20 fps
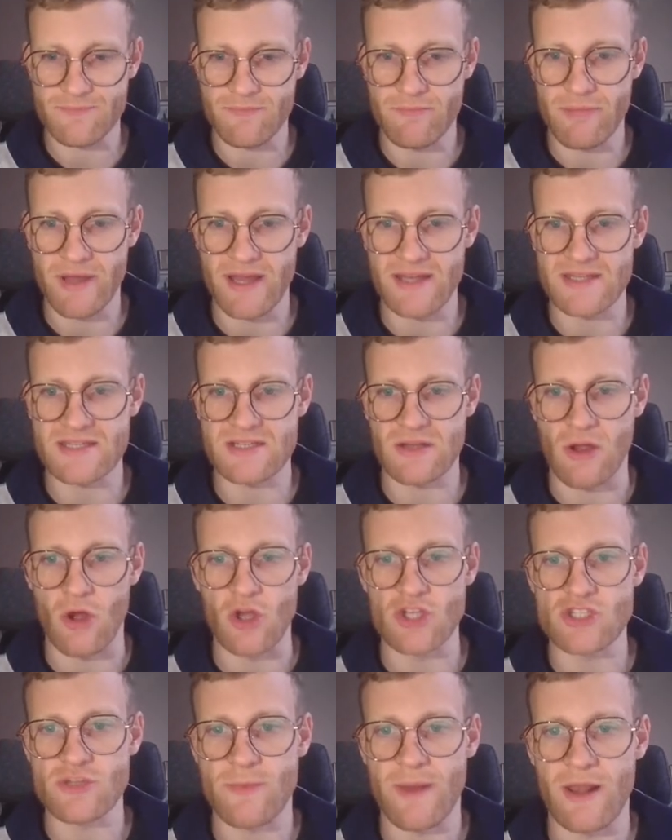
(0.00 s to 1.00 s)
But
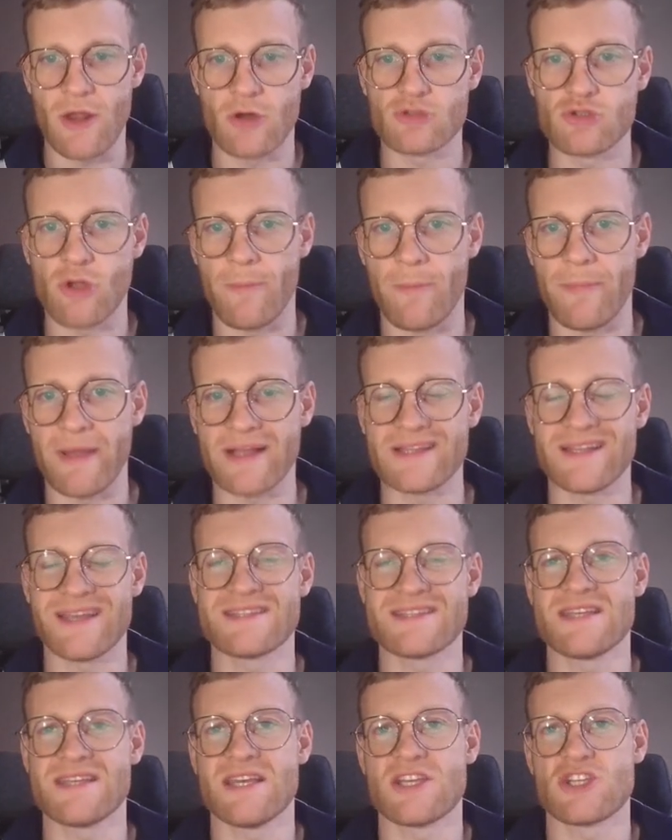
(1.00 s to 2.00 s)
also my long-term
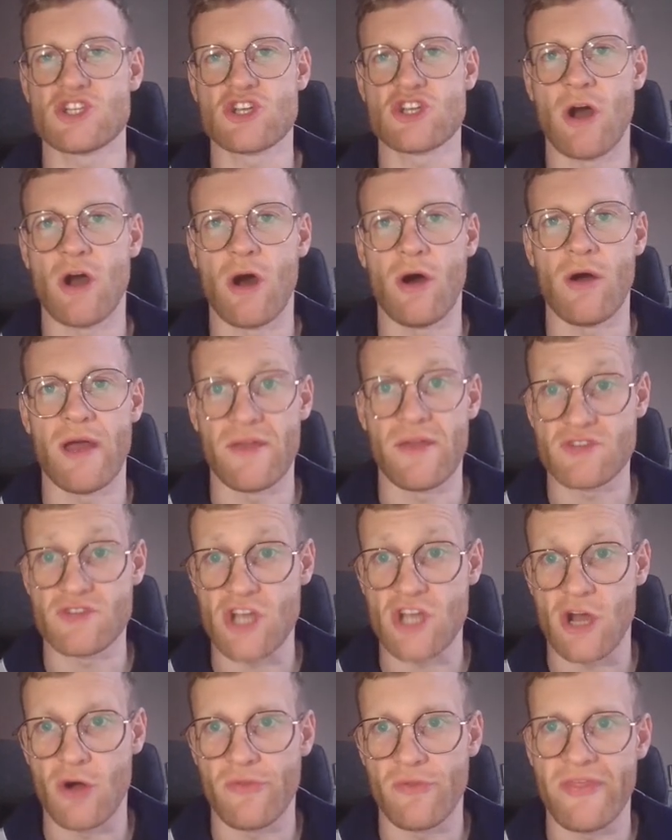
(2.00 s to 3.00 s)
backtests has show, have
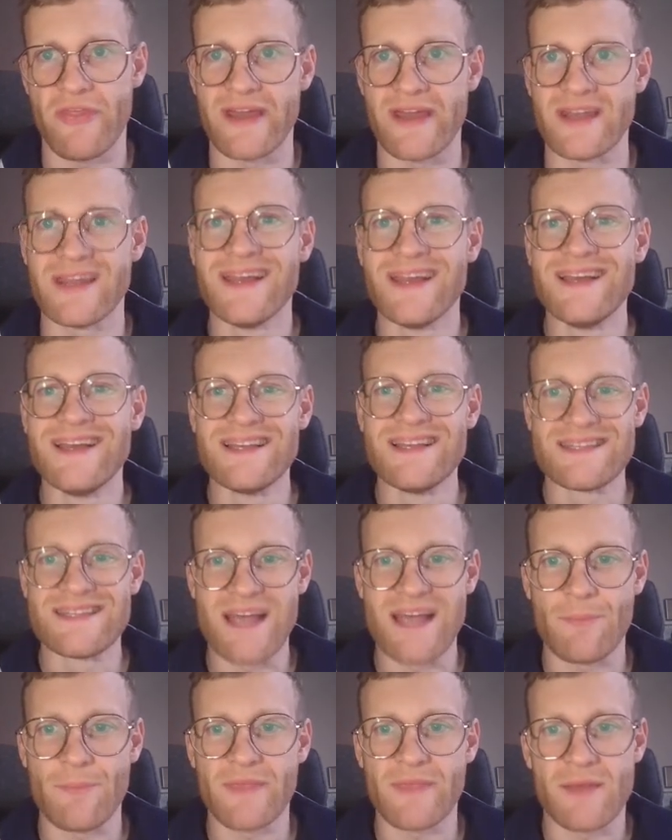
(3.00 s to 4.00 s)
shown that
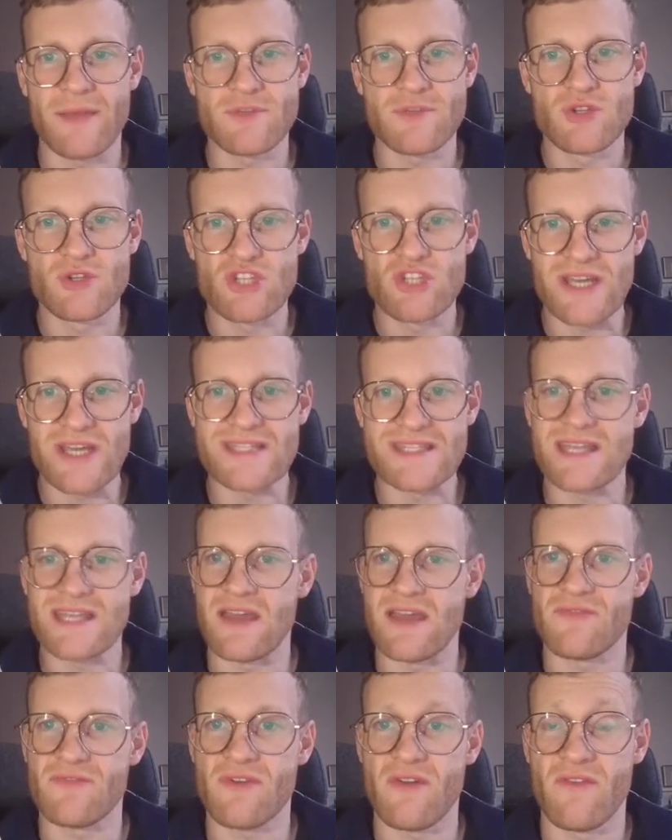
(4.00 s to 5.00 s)
sometimes you just
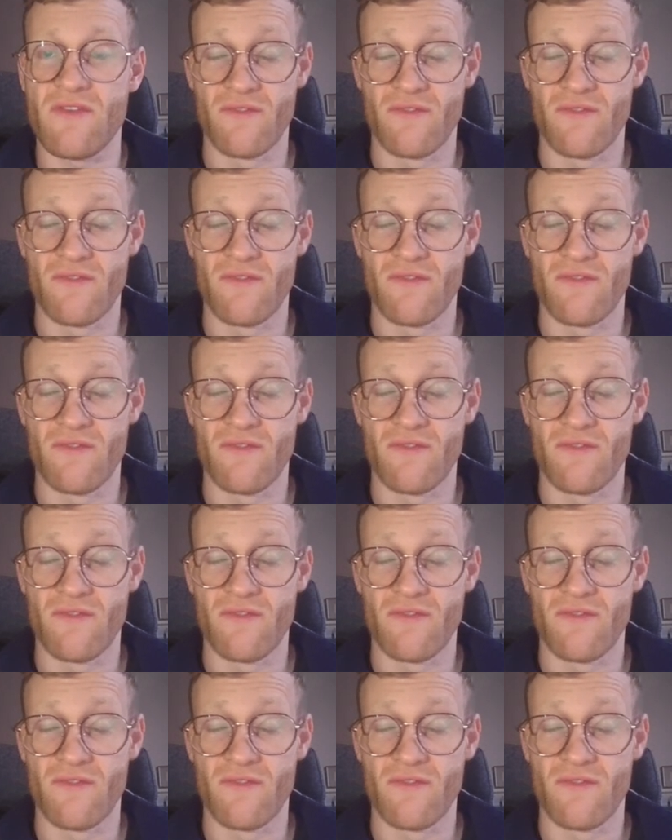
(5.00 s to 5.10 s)
have